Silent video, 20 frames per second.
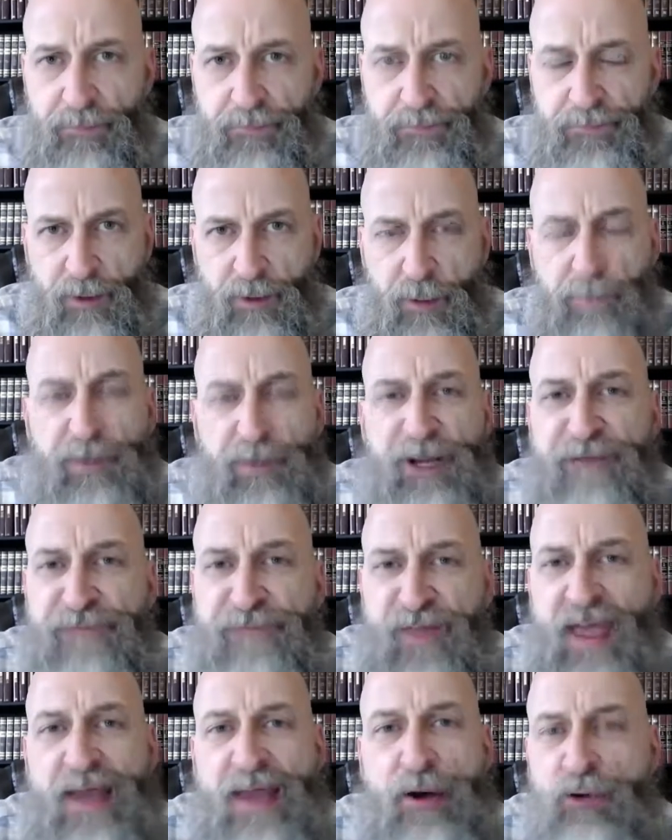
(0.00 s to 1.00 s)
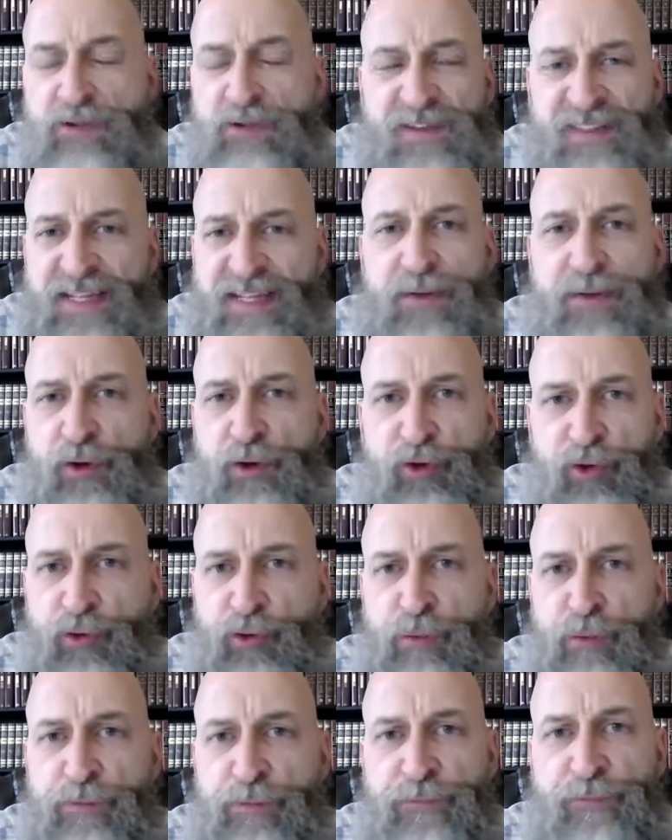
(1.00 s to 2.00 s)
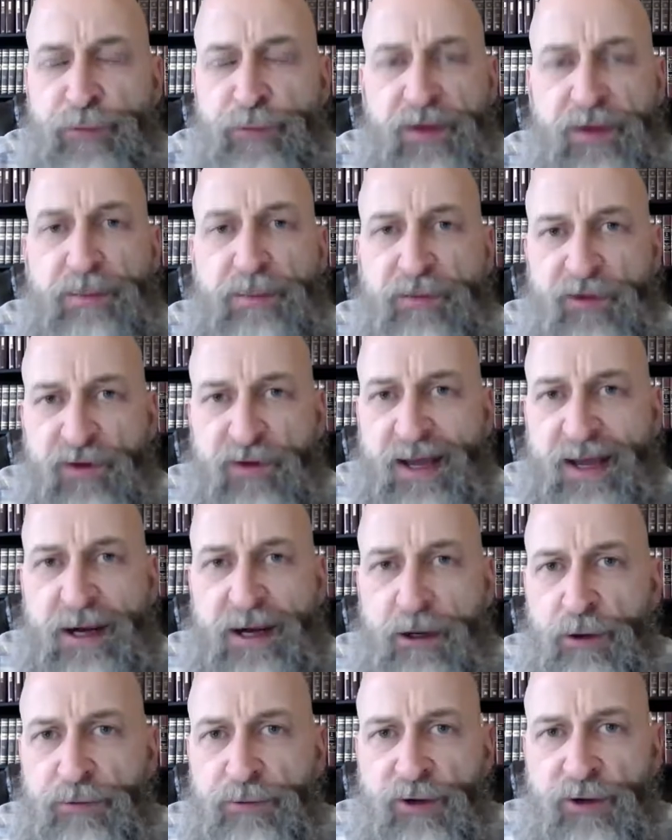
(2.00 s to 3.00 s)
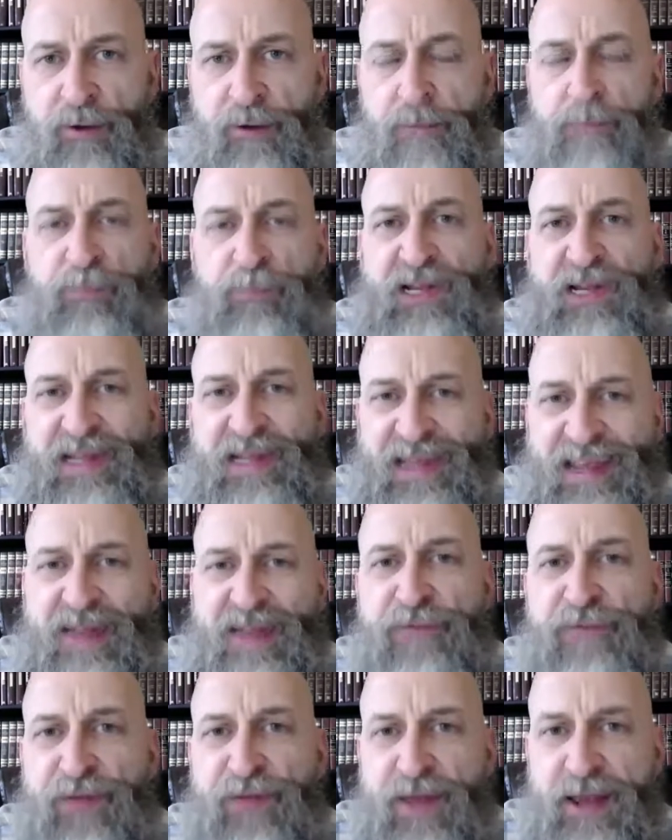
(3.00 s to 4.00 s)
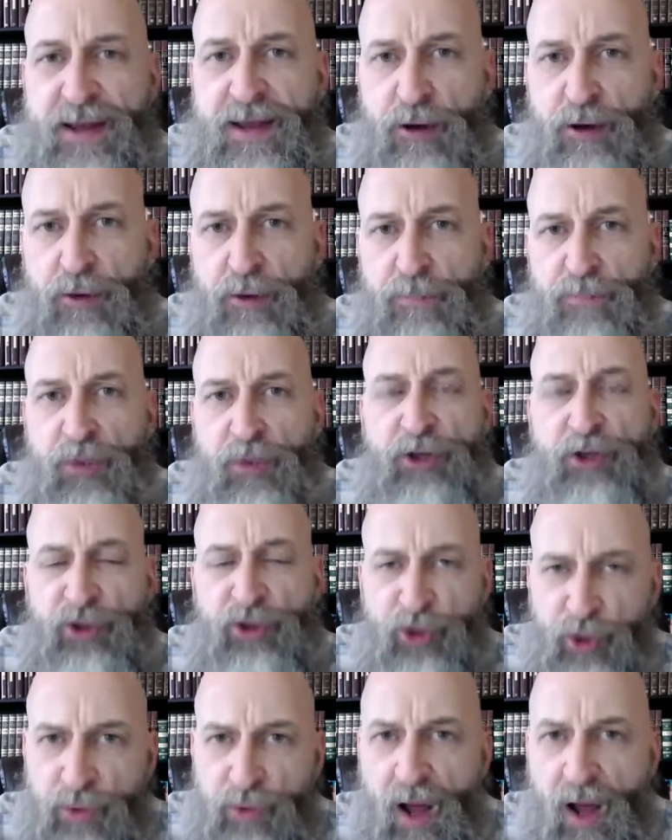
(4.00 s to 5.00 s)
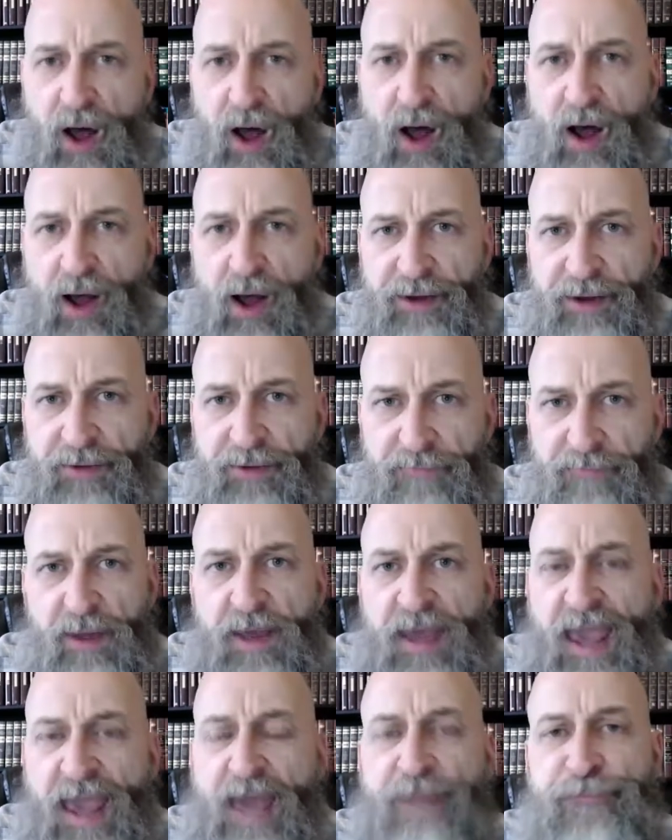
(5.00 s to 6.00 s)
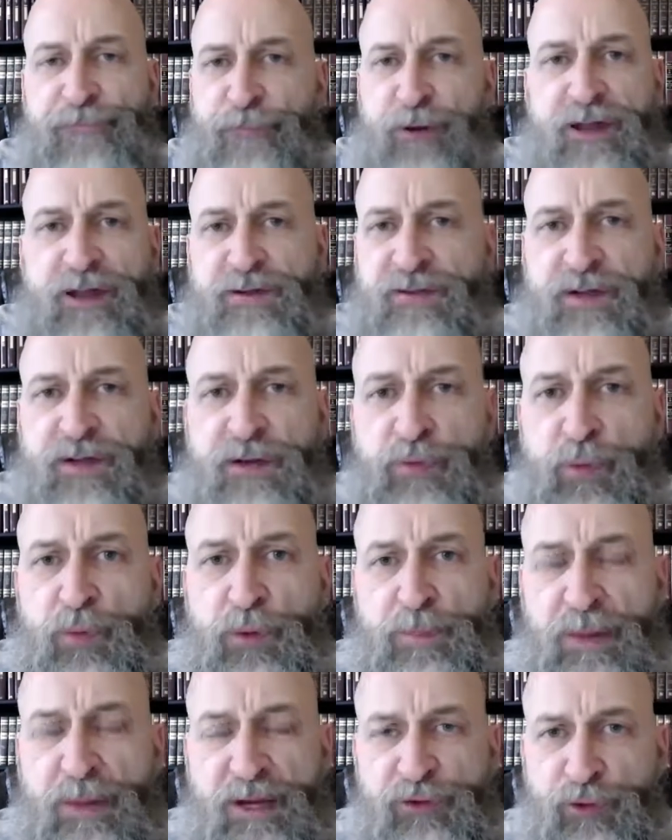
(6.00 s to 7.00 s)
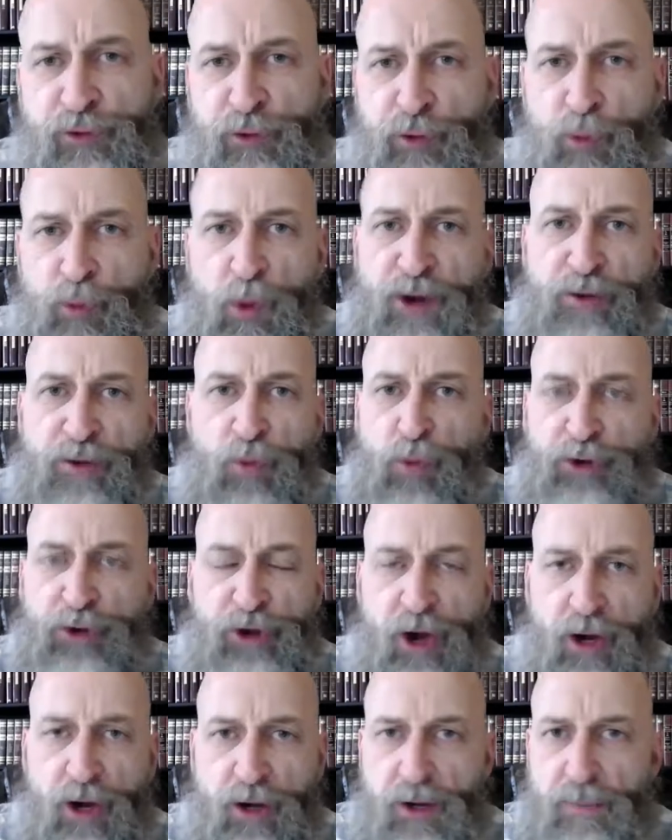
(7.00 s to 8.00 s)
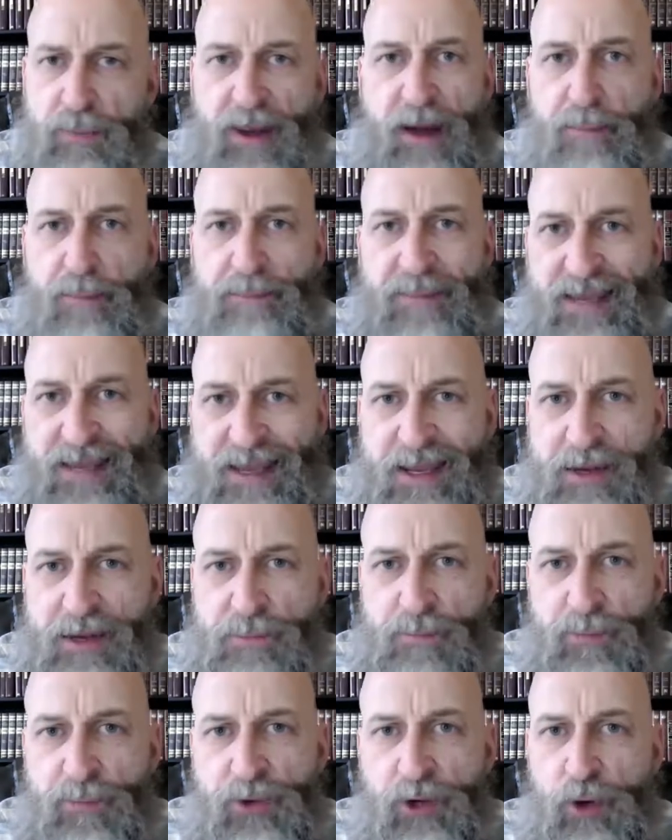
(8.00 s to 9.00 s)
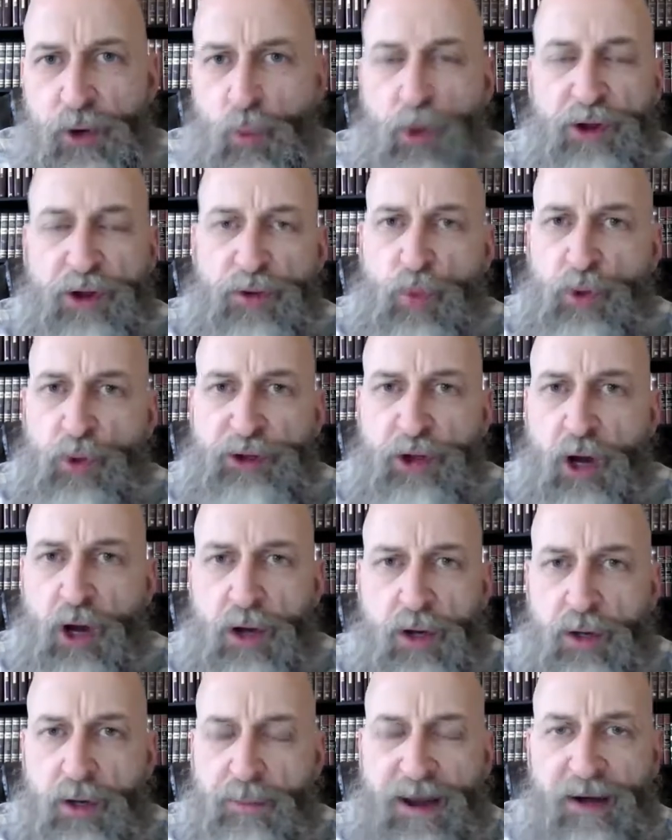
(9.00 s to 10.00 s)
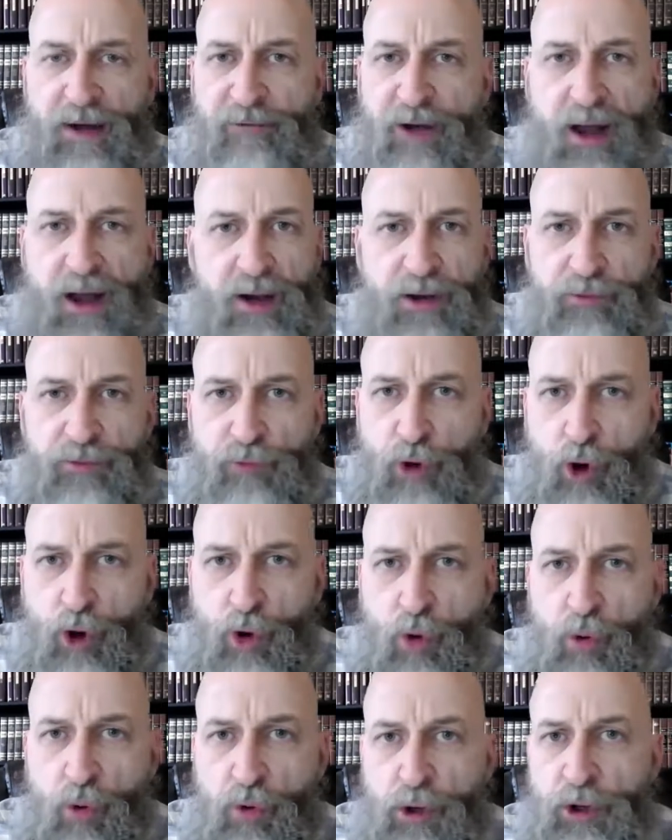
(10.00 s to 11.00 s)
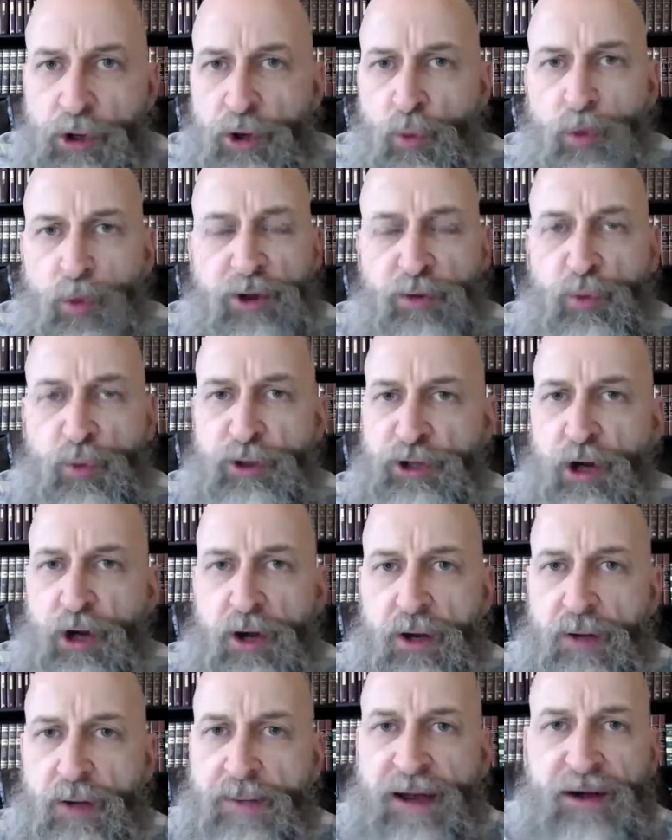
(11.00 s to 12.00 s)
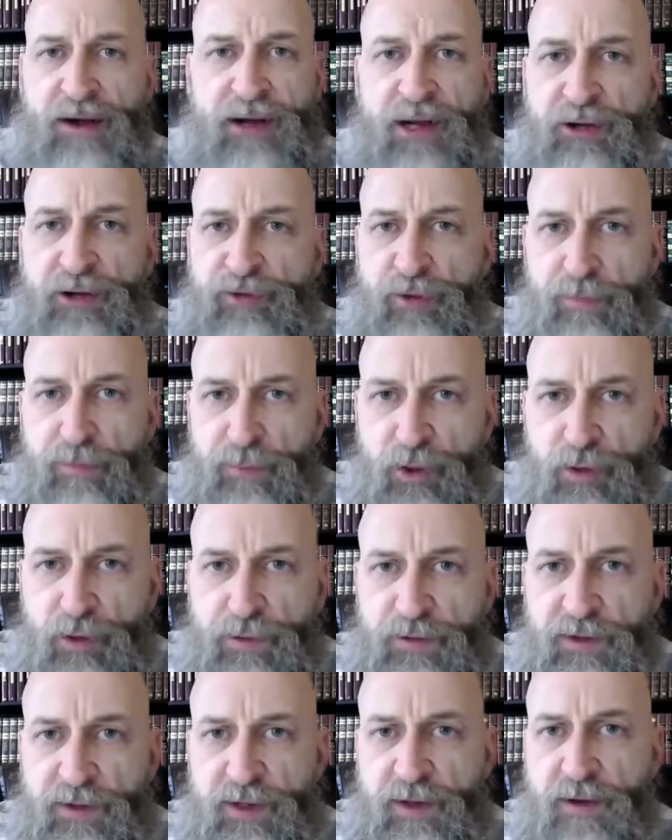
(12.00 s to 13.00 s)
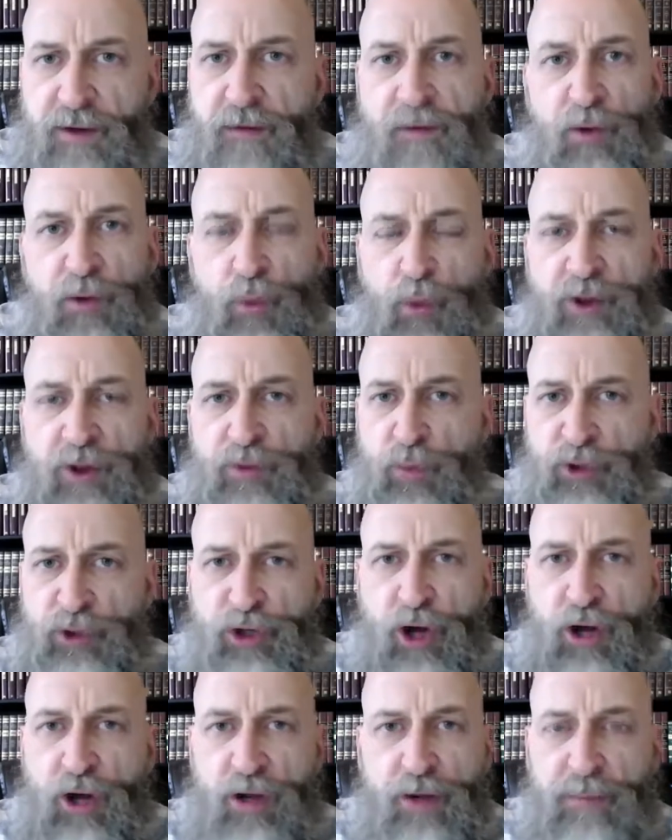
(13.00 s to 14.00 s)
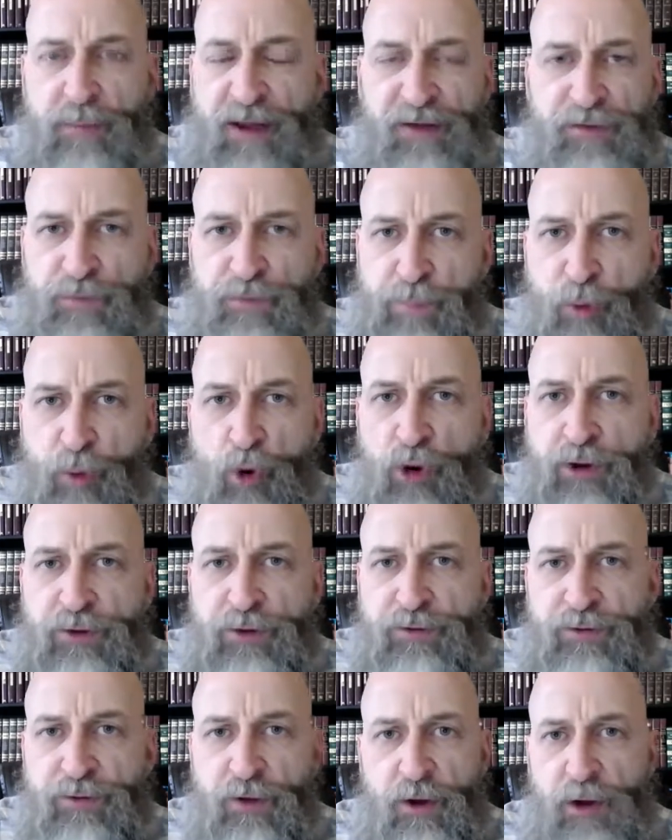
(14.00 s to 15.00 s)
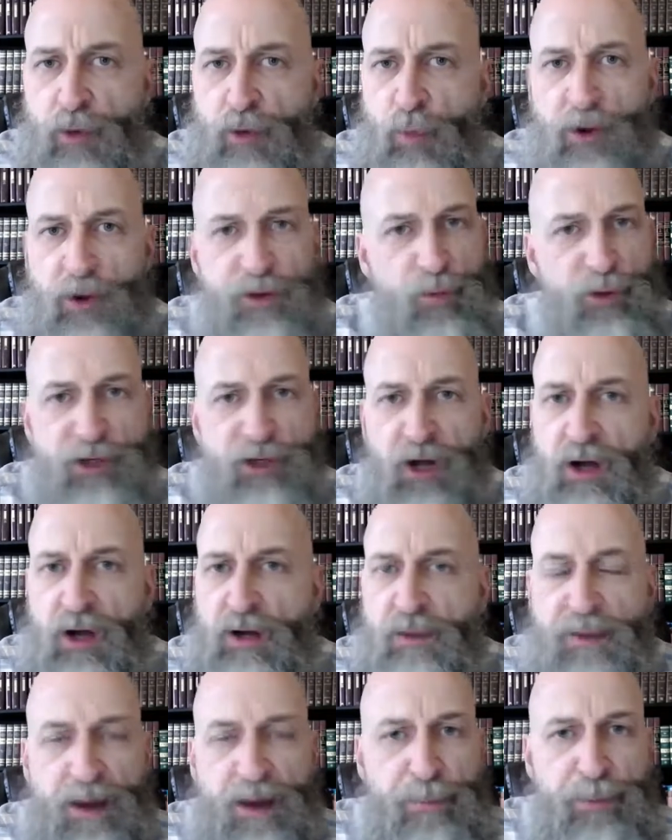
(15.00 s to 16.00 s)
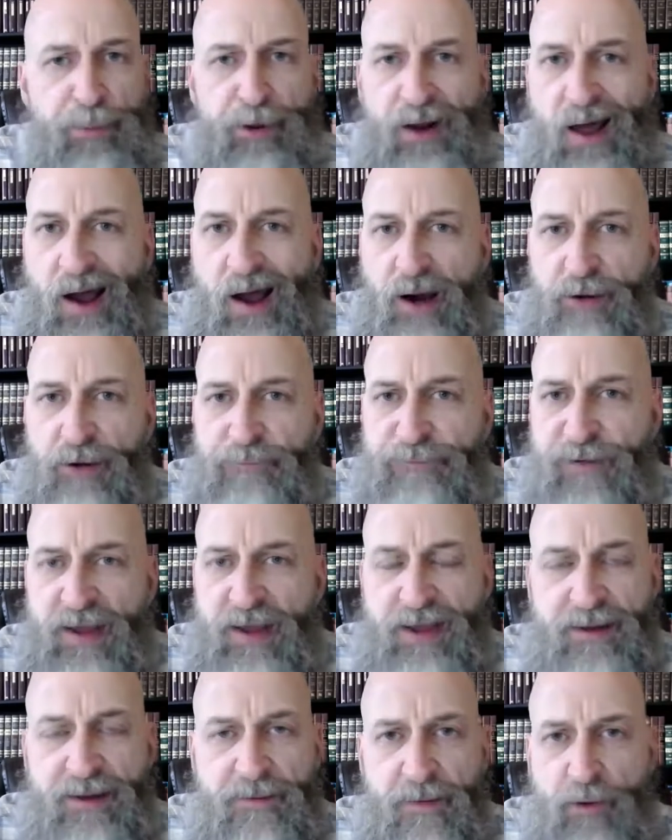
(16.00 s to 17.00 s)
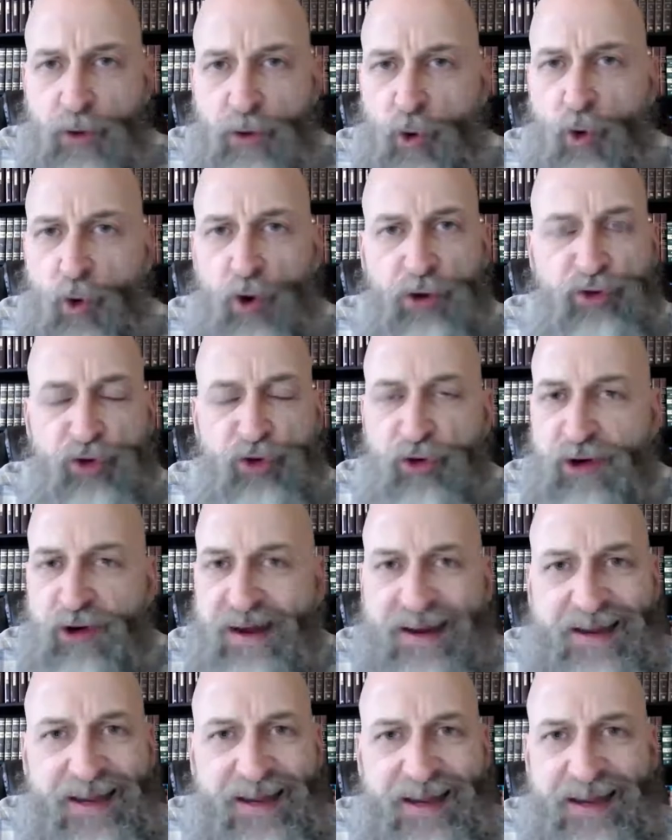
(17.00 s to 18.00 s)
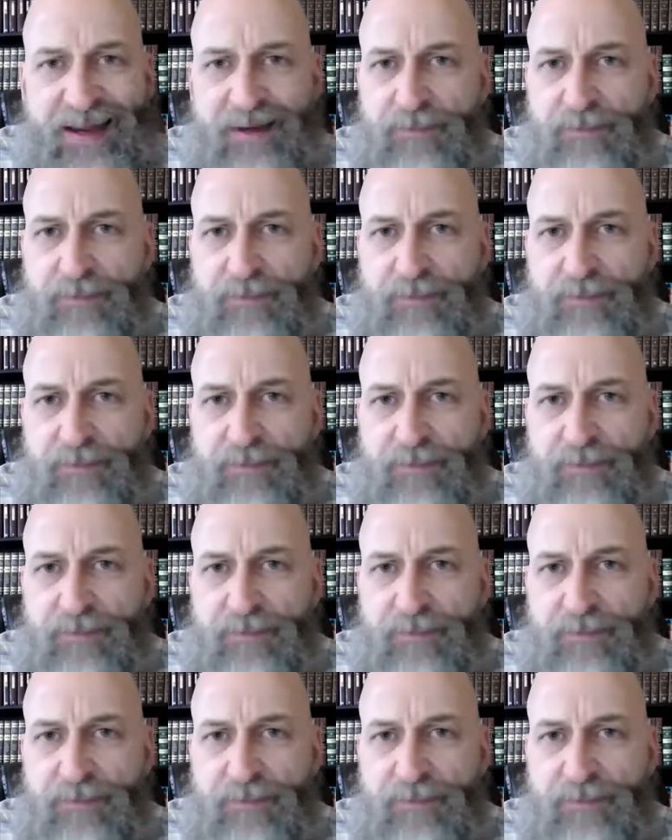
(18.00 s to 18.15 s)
But if they don't see the truth for themselves, leave them to God. And friends, this would be true whether we're talking about meat, whether we're talking about rock and roll, whether we're talking about country music, whether we're talking about sports, whether we're talking about pornography or drinking